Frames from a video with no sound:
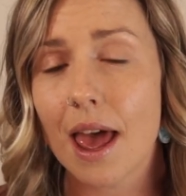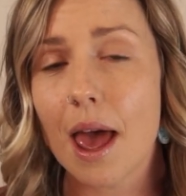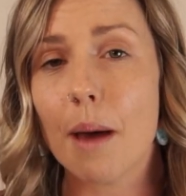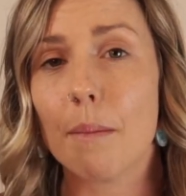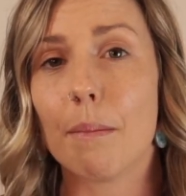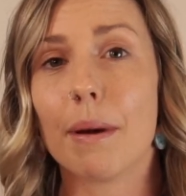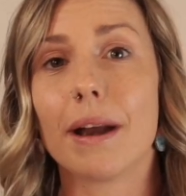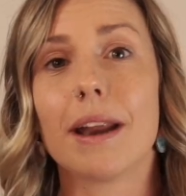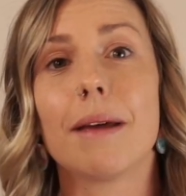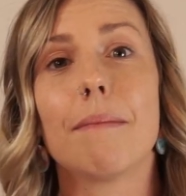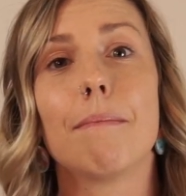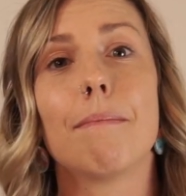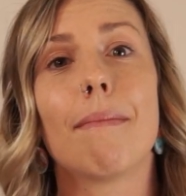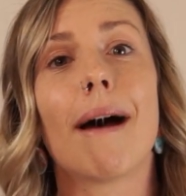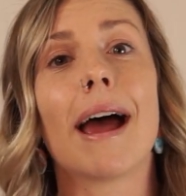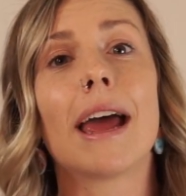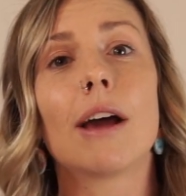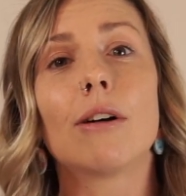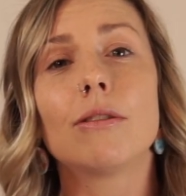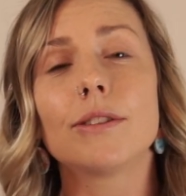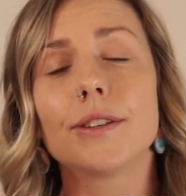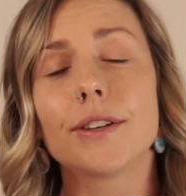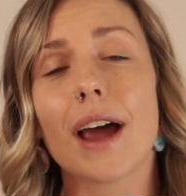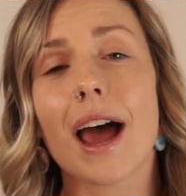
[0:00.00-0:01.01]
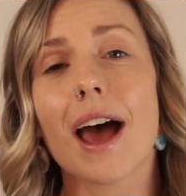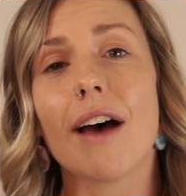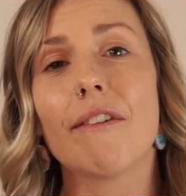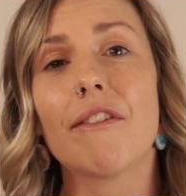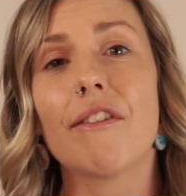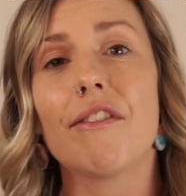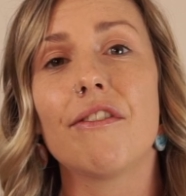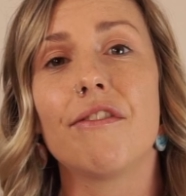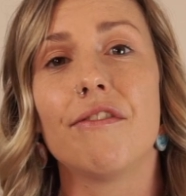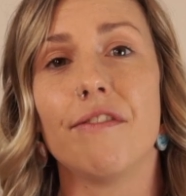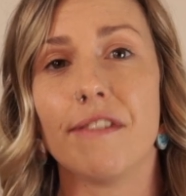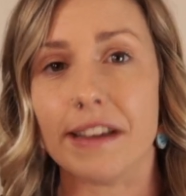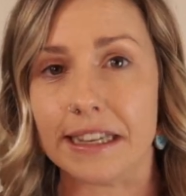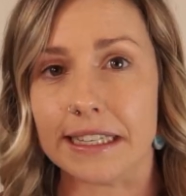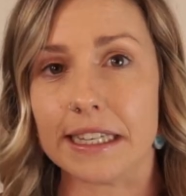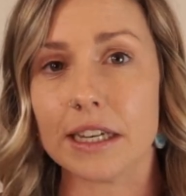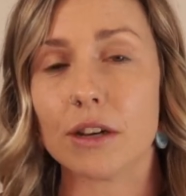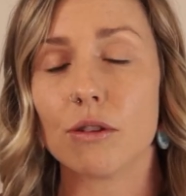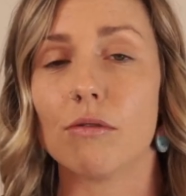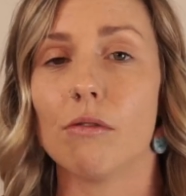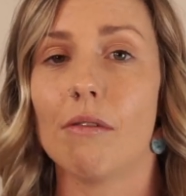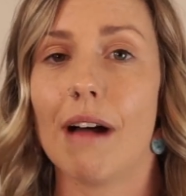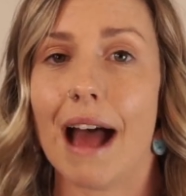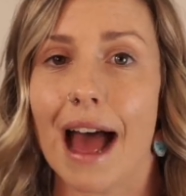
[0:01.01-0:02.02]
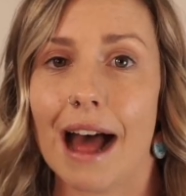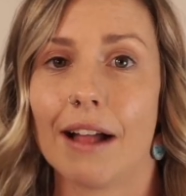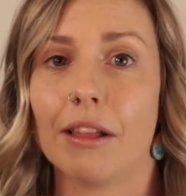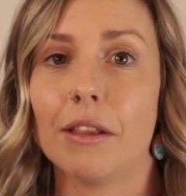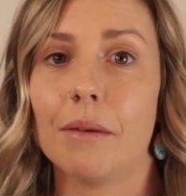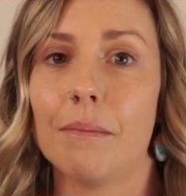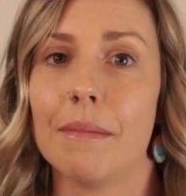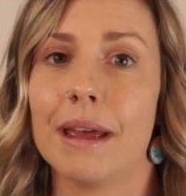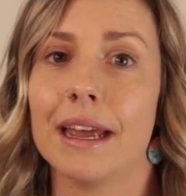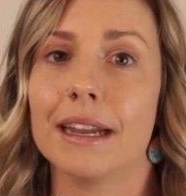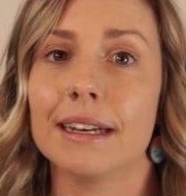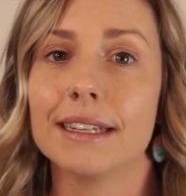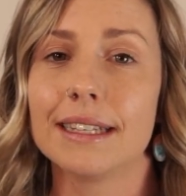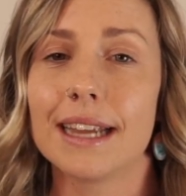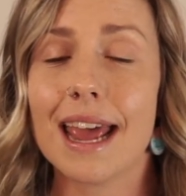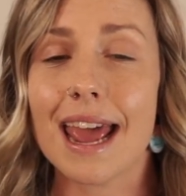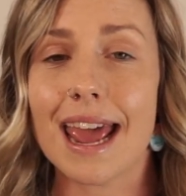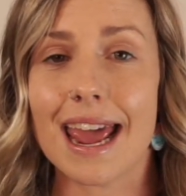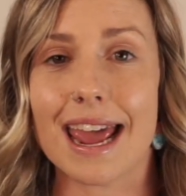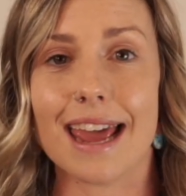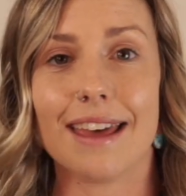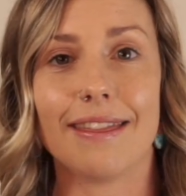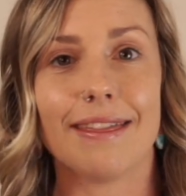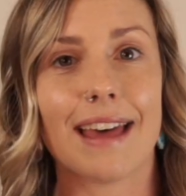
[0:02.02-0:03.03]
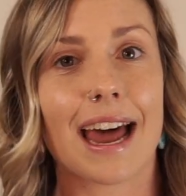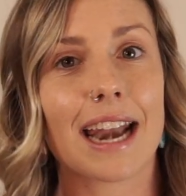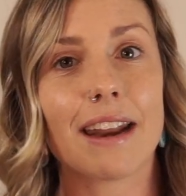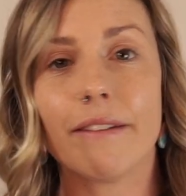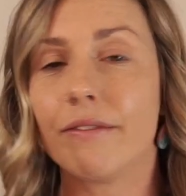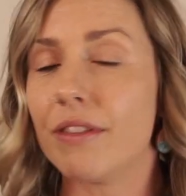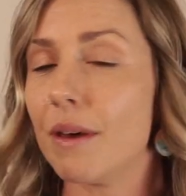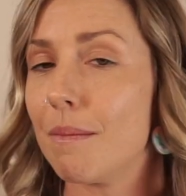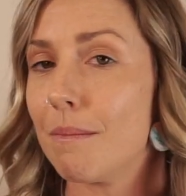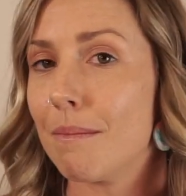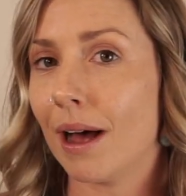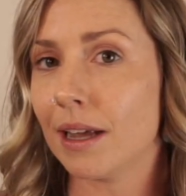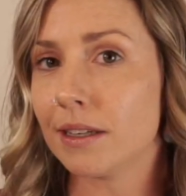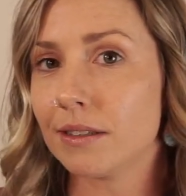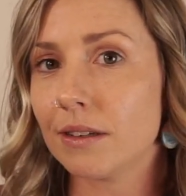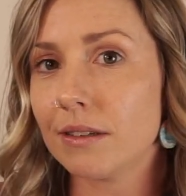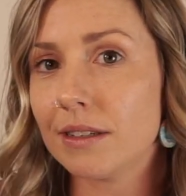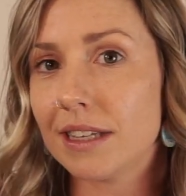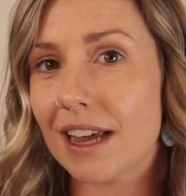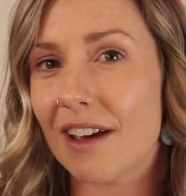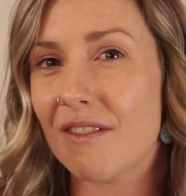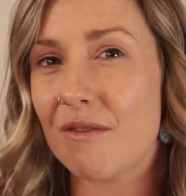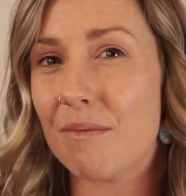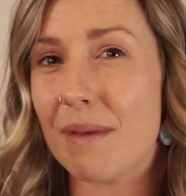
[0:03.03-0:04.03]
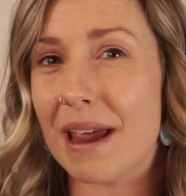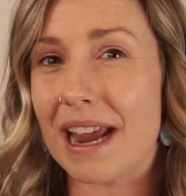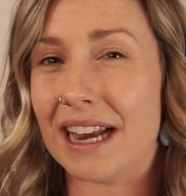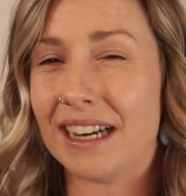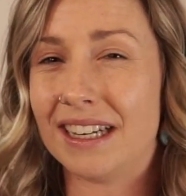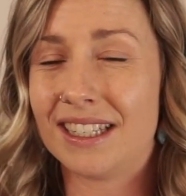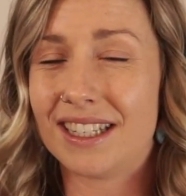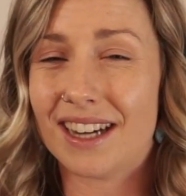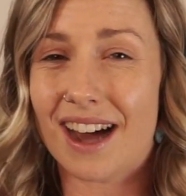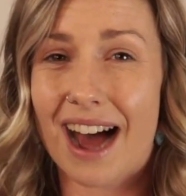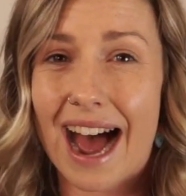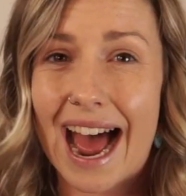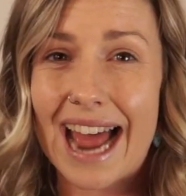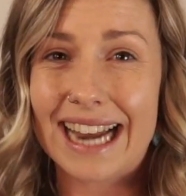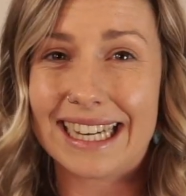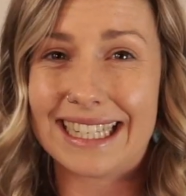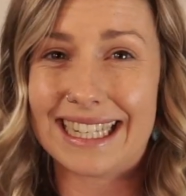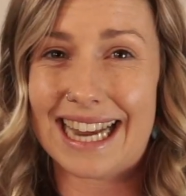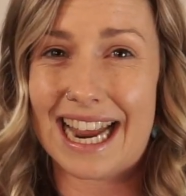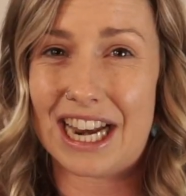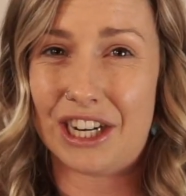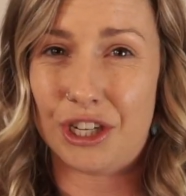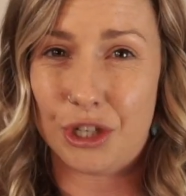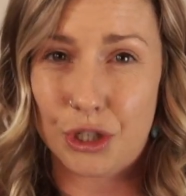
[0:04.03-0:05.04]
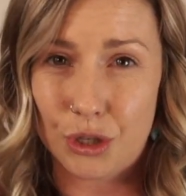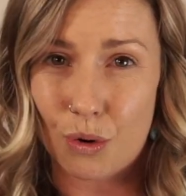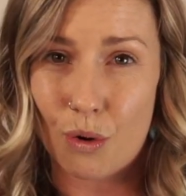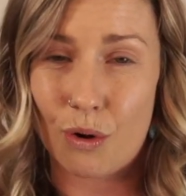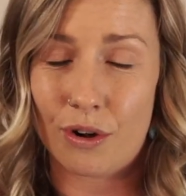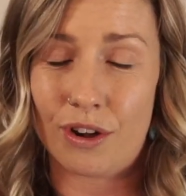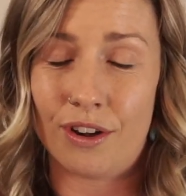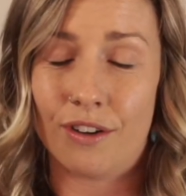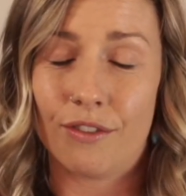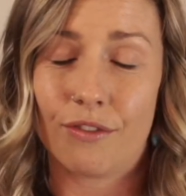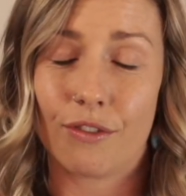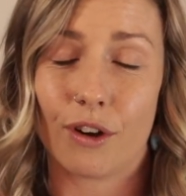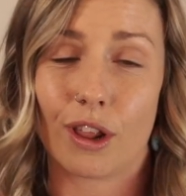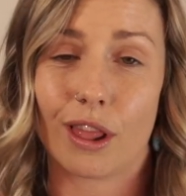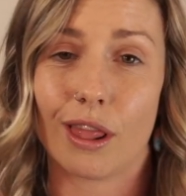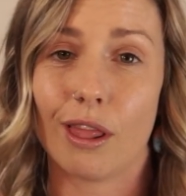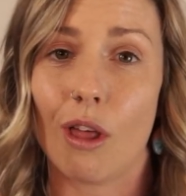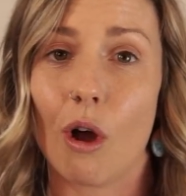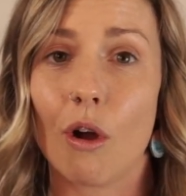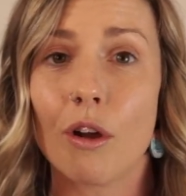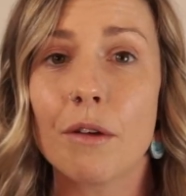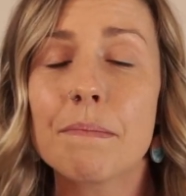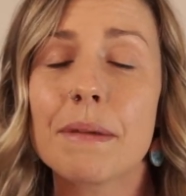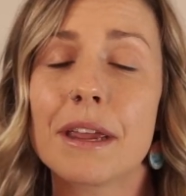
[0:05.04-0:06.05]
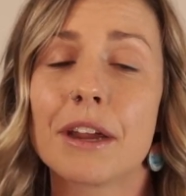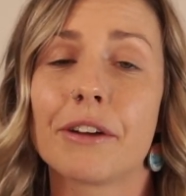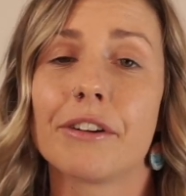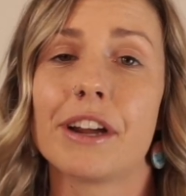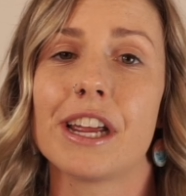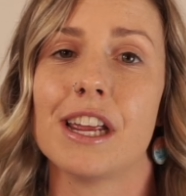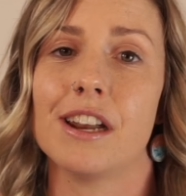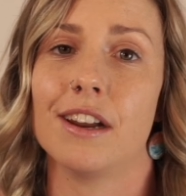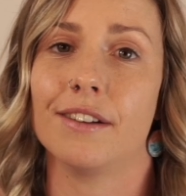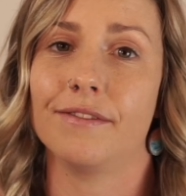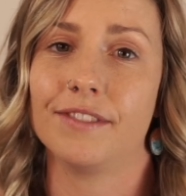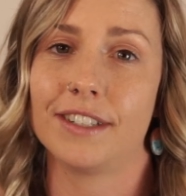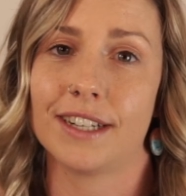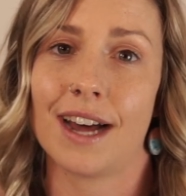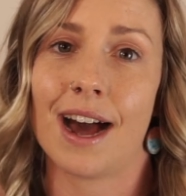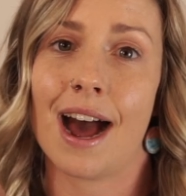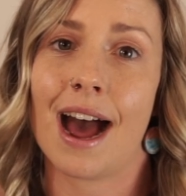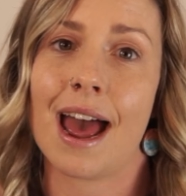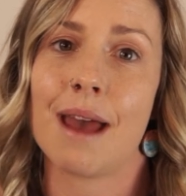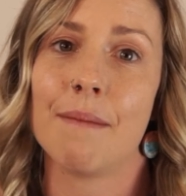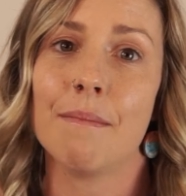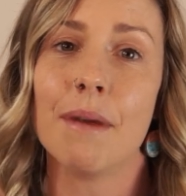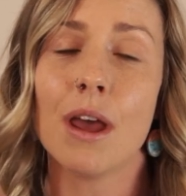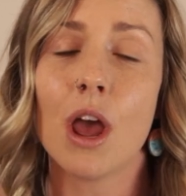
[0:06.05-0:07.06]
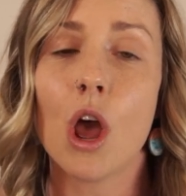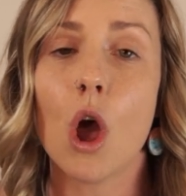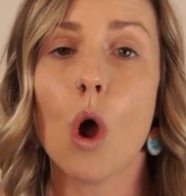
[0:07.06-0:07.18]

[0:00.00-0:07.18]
But it may also have a physical element in that if the muscles have been tight and shortened for a long period of time,